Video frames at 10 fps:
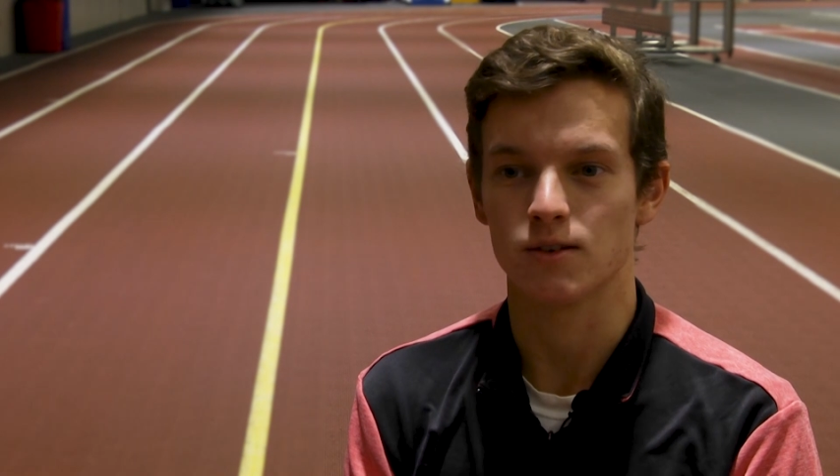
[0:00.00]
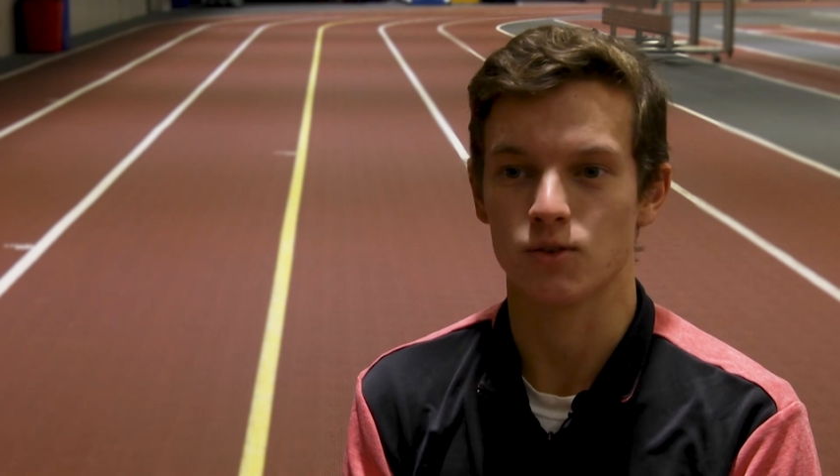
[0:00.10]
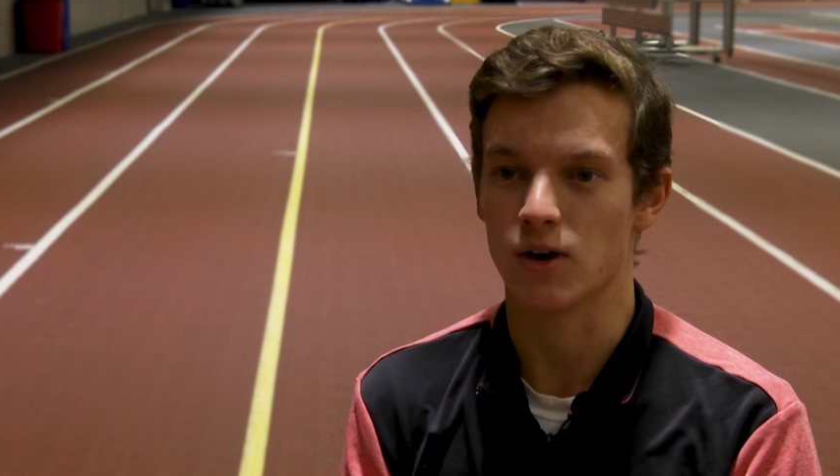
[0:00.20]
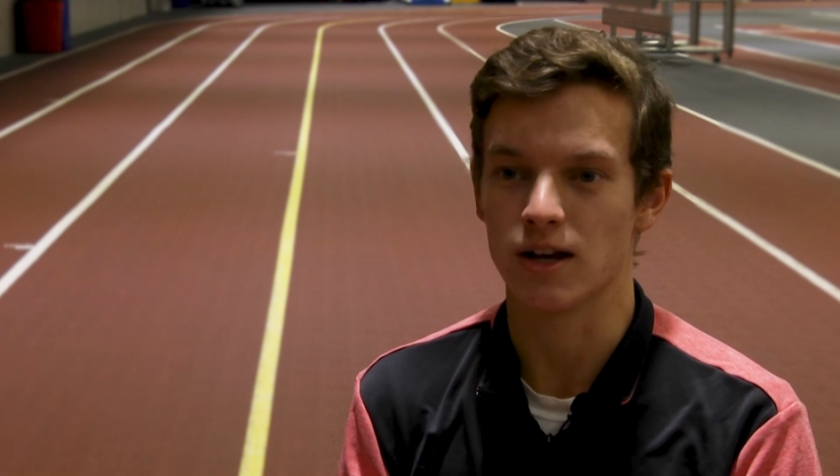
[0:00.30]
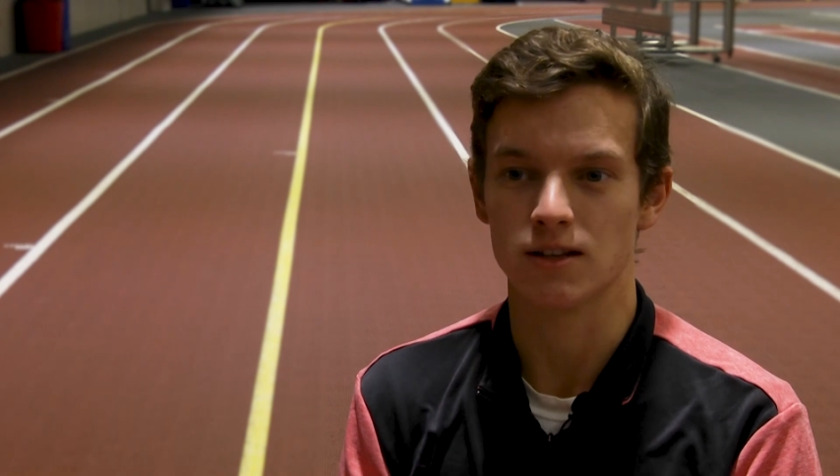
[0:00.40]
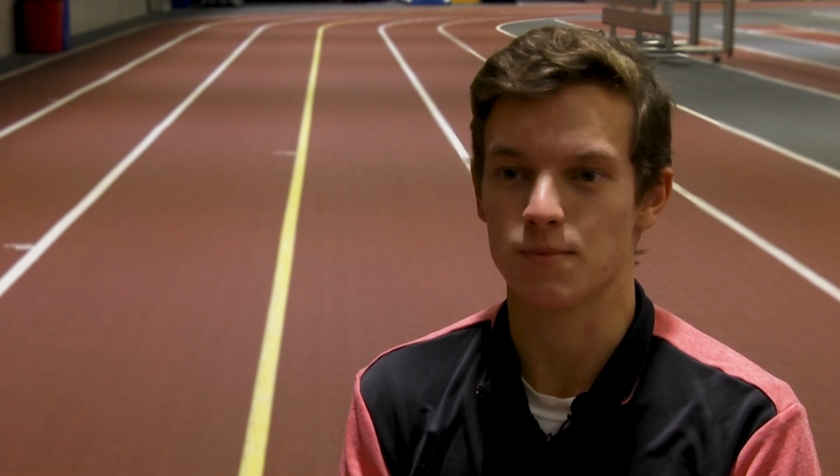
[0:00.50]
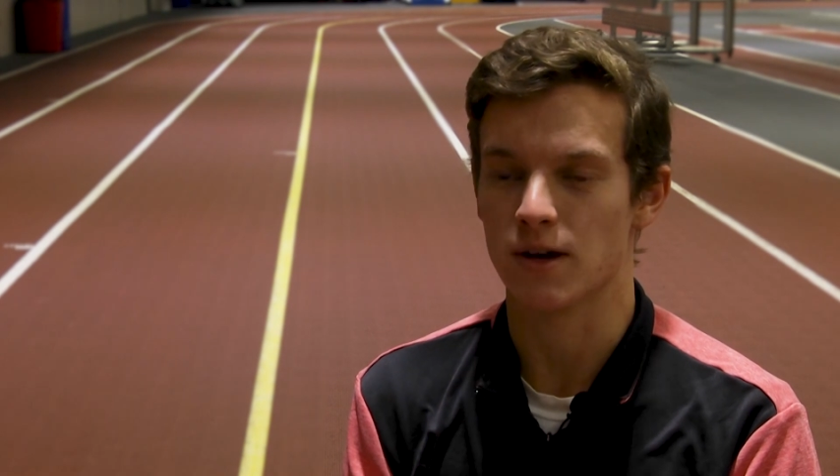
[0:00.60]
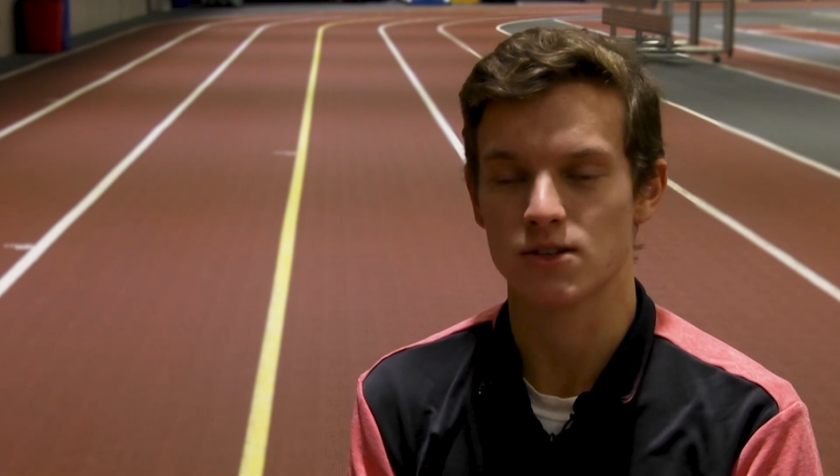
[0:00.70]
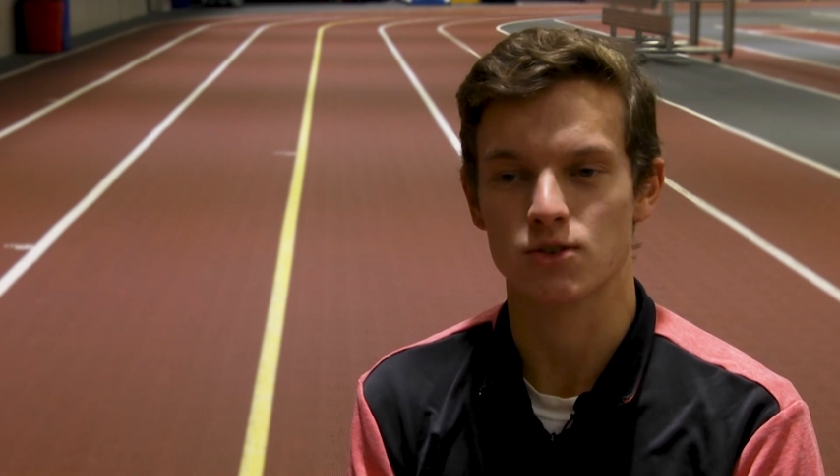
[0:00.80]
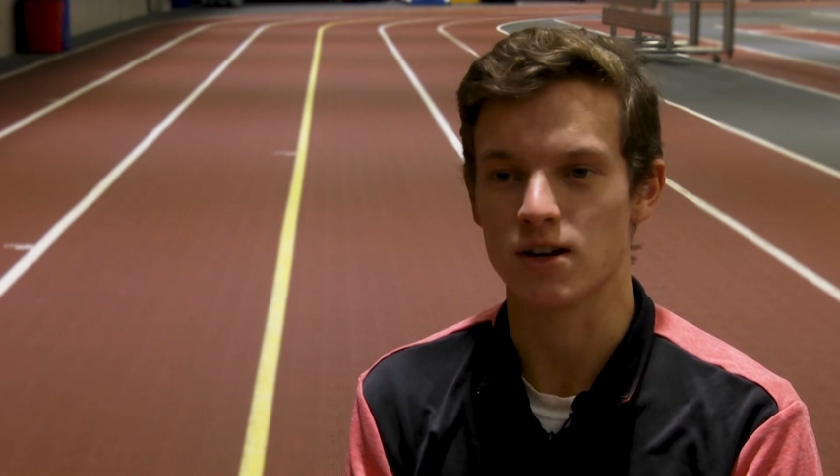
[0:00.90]
ran the
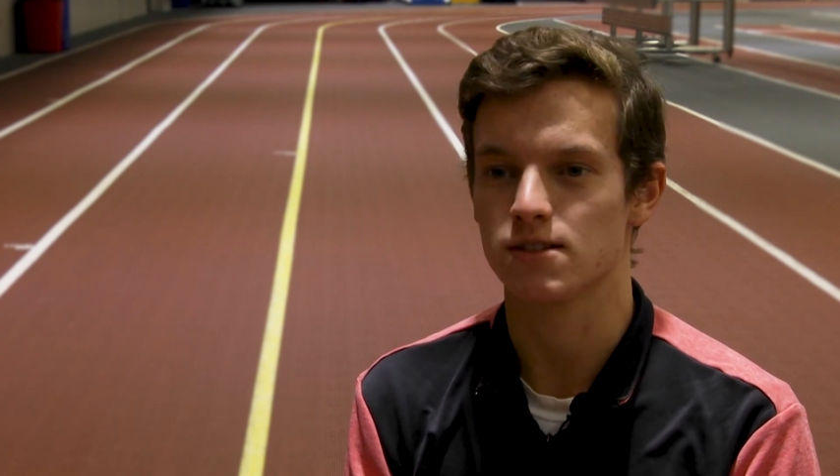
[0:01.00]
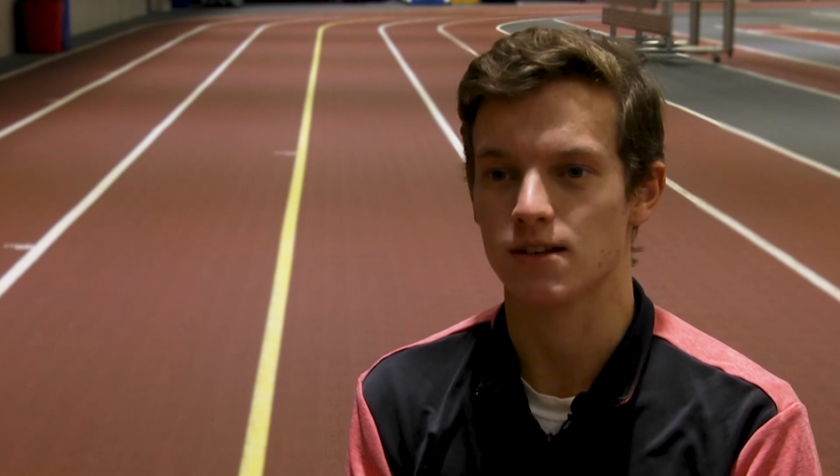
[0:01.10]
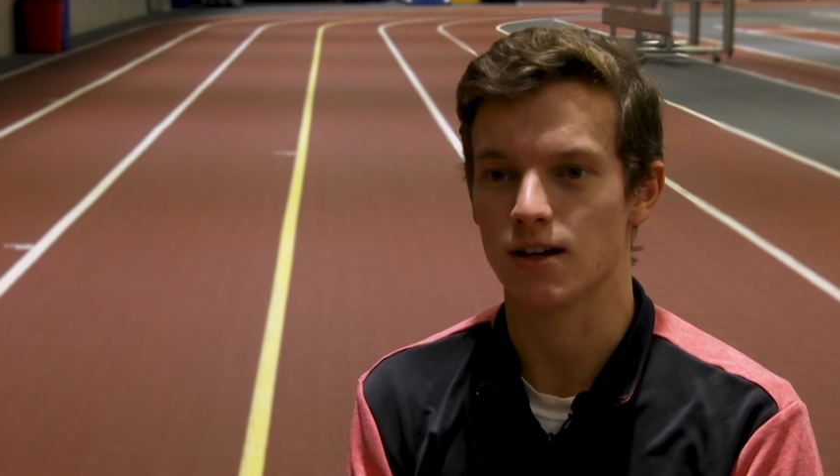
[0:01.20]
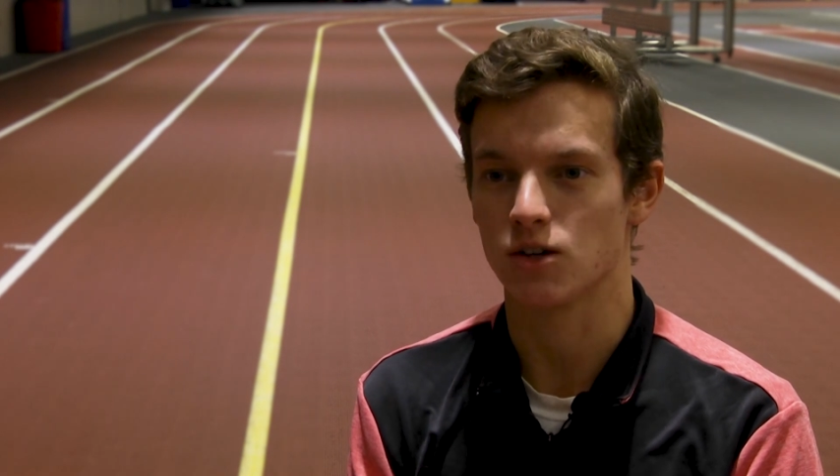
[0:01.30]
best race that I